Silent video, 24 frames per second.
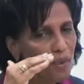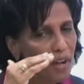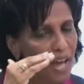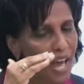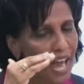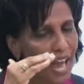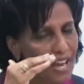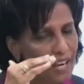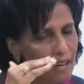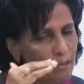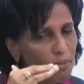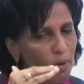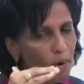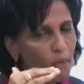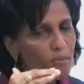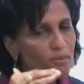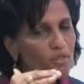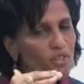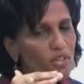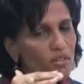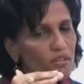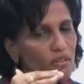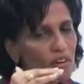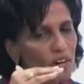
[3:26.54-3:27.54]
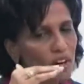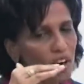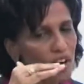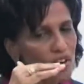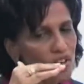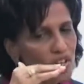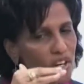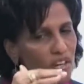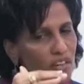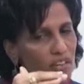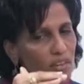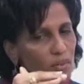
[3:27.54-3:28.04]
Any property
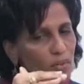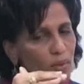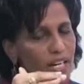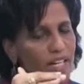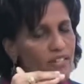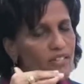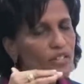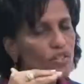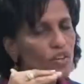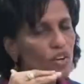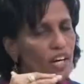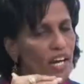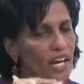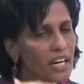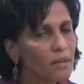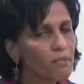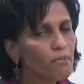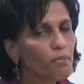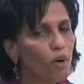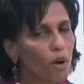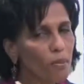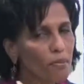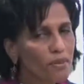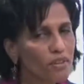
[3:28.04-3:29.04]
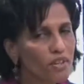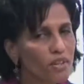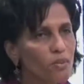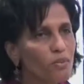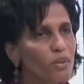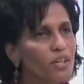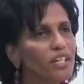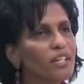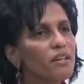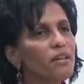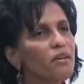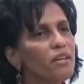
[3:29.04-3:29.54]
under, when I say not any property,
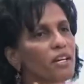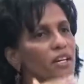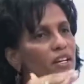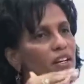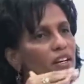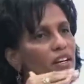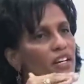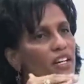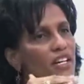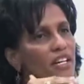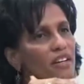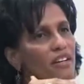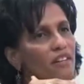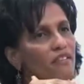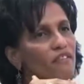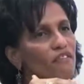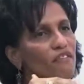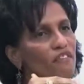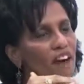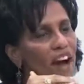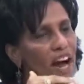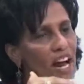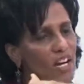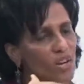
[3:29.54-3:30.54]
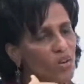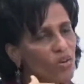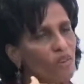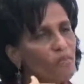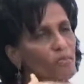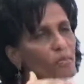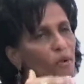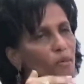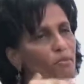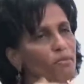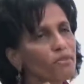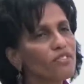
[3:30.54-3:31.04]
with the value of
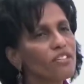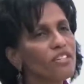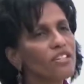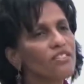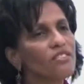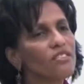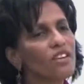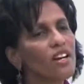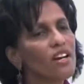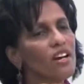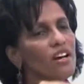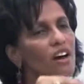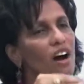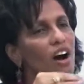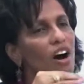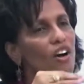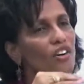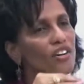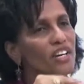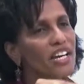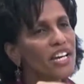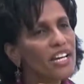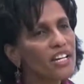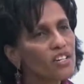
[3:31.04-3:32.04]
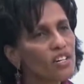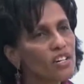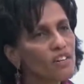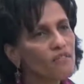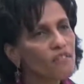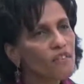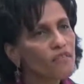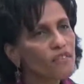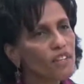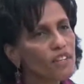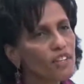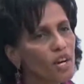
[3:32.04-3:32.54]
properties under
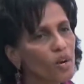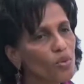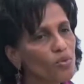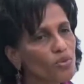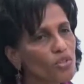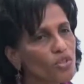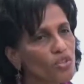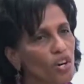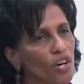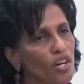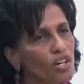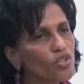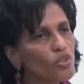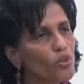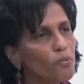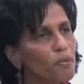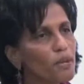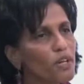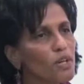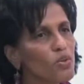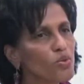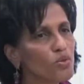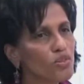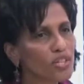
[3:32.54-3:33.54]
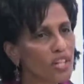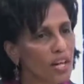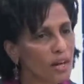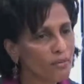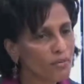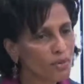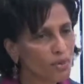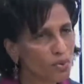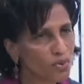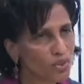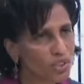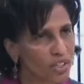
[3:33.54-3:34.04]
$850,000, you pay no stamp
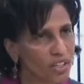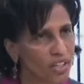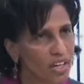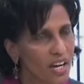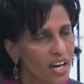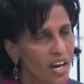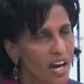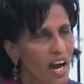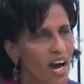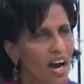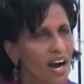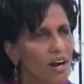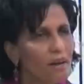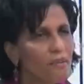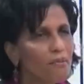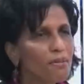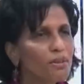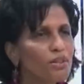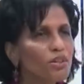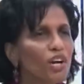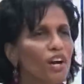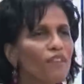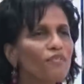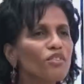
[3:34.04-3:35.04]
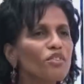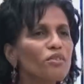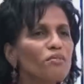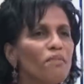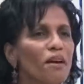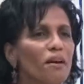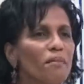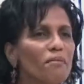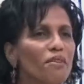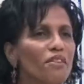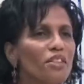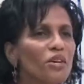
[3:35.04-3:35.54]
duty. But you have to
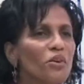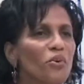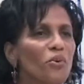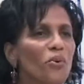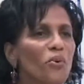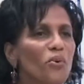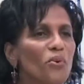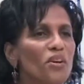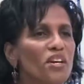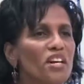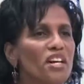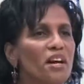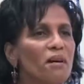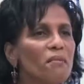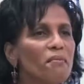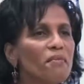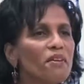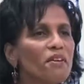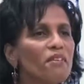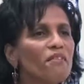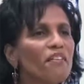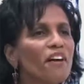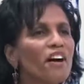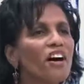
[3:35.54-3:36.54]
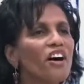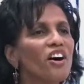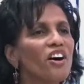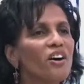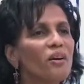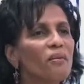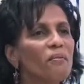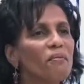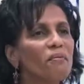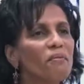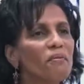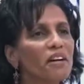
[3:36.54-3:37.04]
remember the whole number
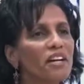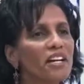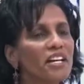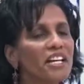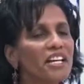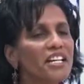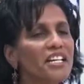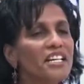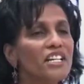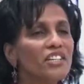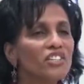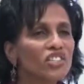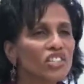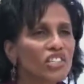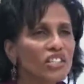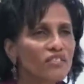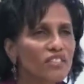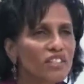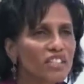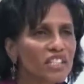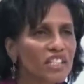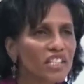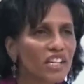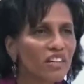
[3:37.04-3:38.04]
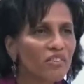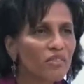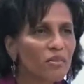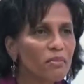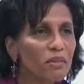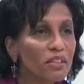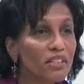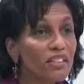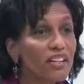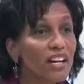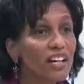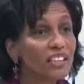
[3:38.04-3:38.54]
of initiatives this
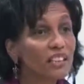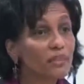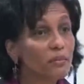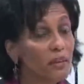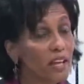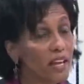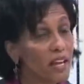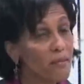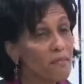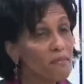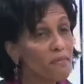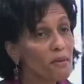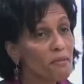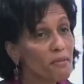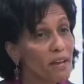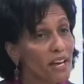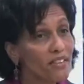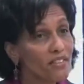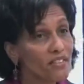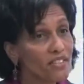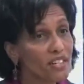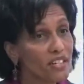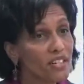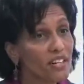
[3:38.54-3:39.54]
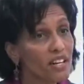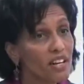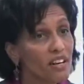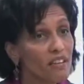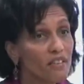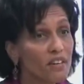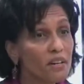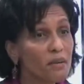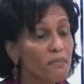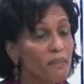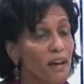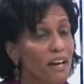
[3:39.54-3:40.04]
government has implemented
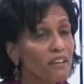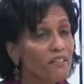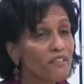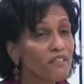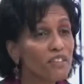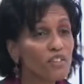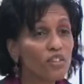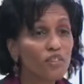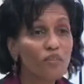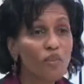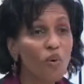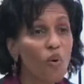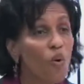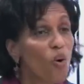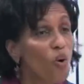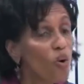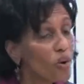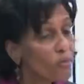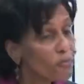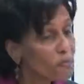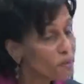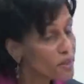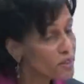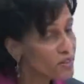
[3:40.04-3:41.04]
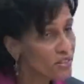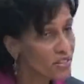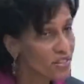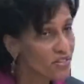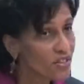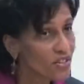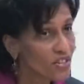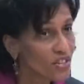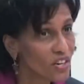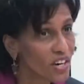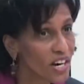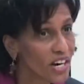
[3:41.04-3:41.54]
for the benefit of all persons
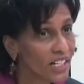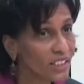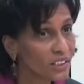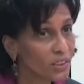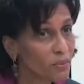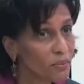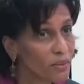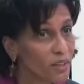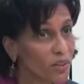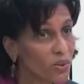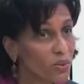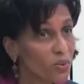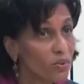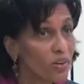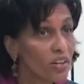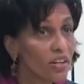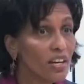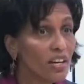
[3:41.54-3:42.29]
in Trinidad and Tobago,